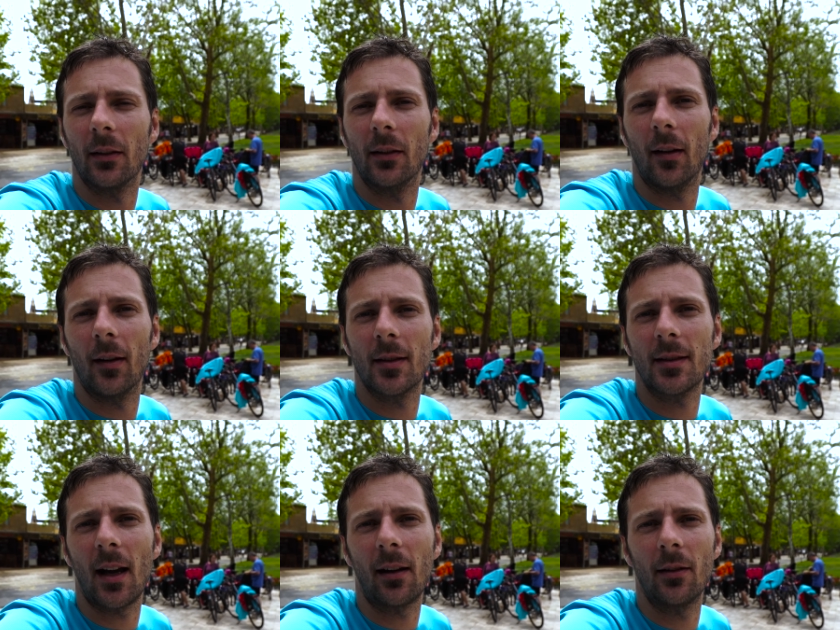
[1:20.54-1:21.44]
The
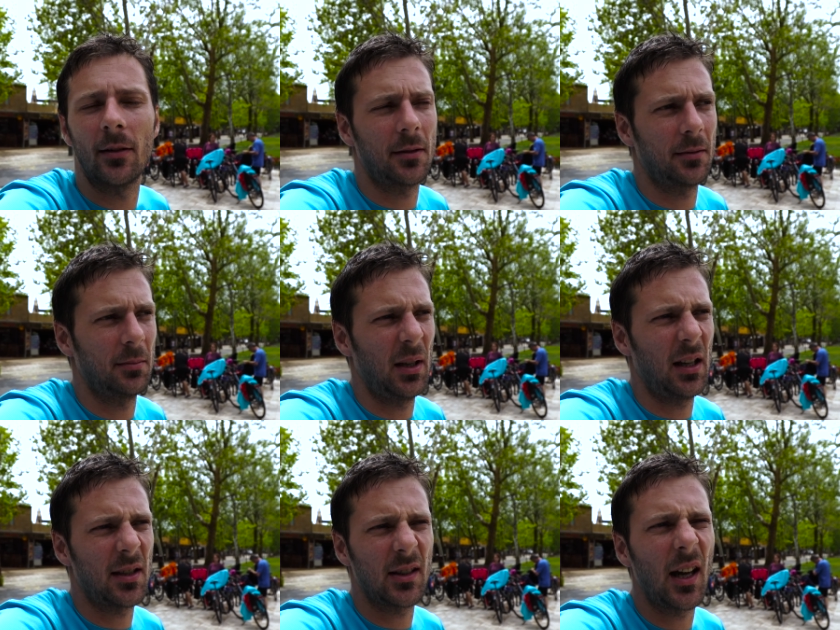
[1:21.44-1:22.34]
second
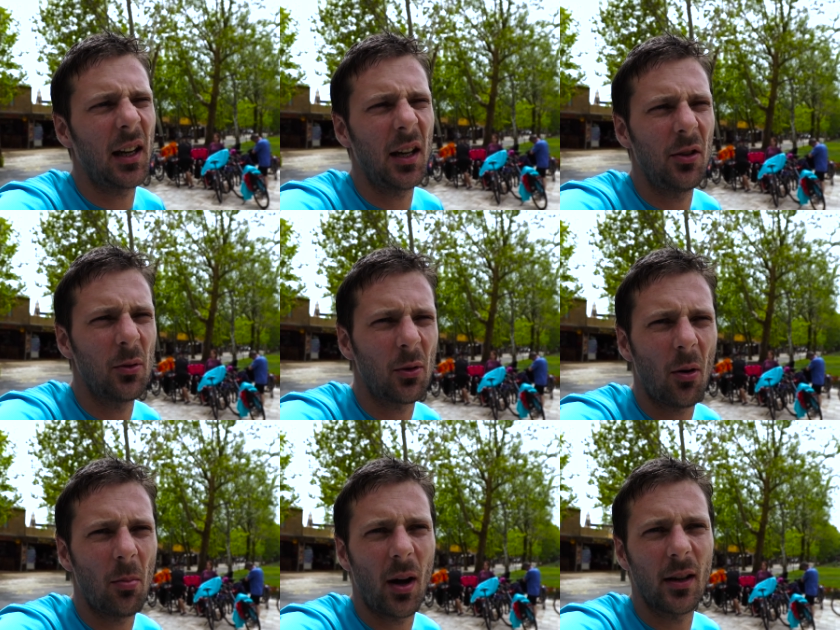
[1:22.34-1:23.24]
biggest lake in
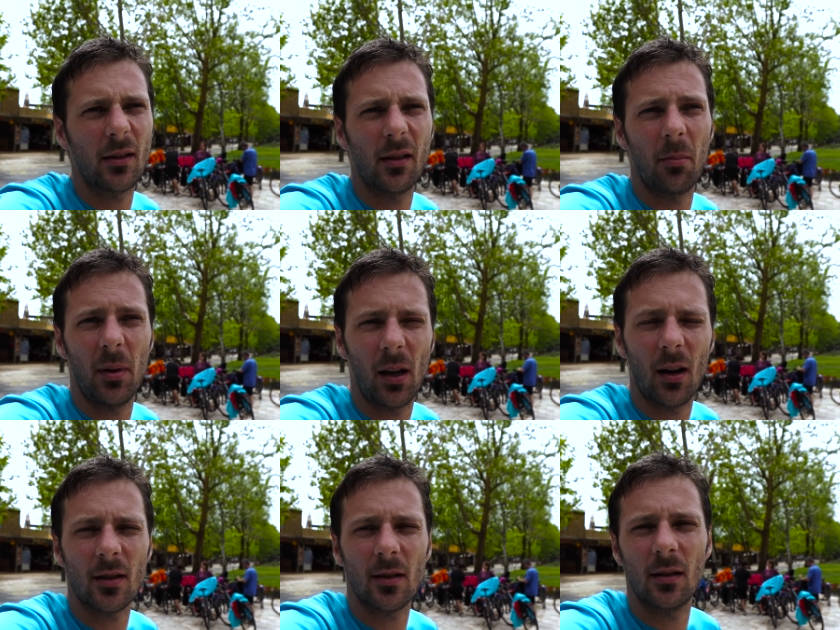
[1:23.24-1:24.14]
Europe, but the
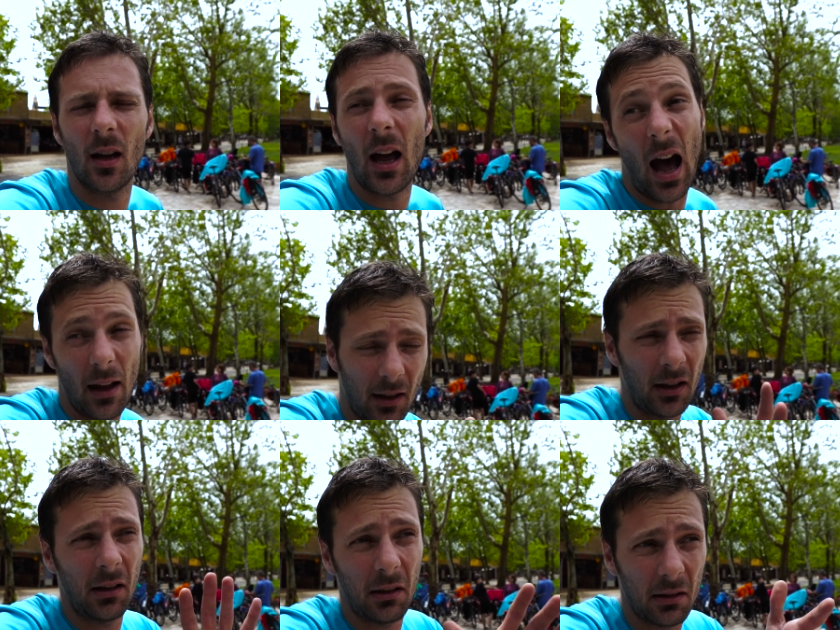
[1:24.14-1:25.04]
biggest, I
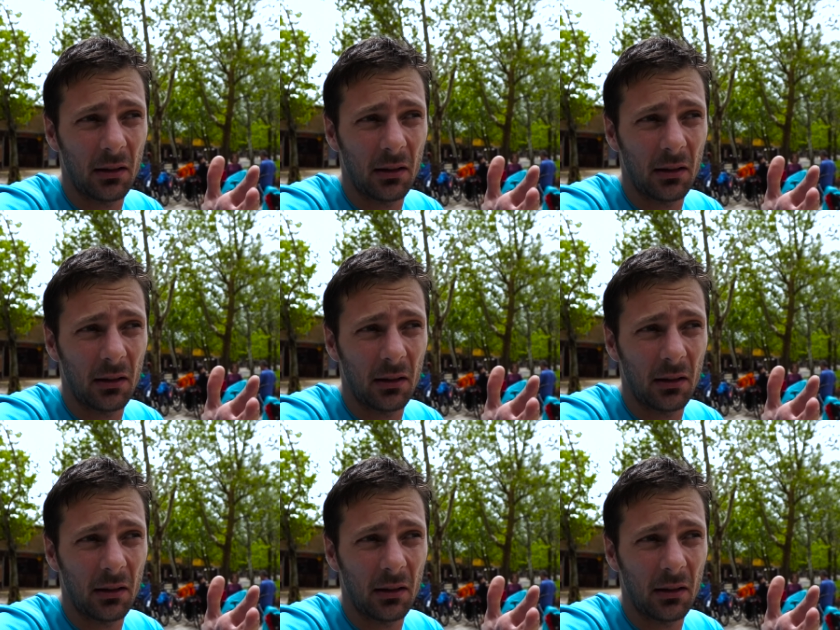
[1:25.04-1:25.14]
think,